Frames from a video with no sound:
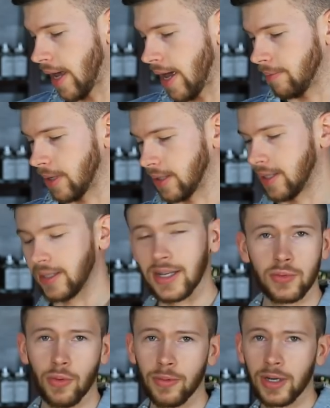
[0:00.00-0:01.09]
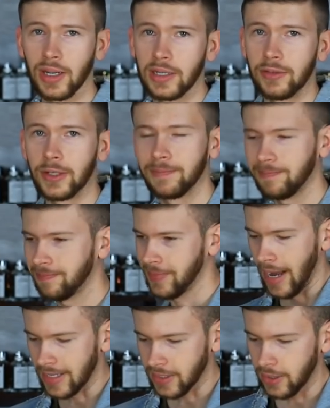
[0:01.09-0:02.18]
that, I think that's where we're going to leave it.
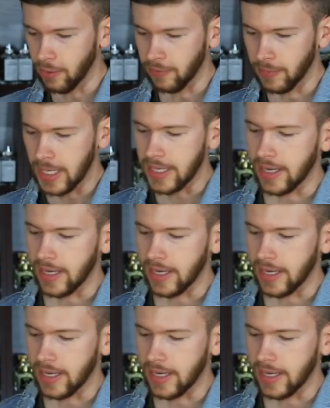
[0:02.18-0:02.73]
That's going to do it for me.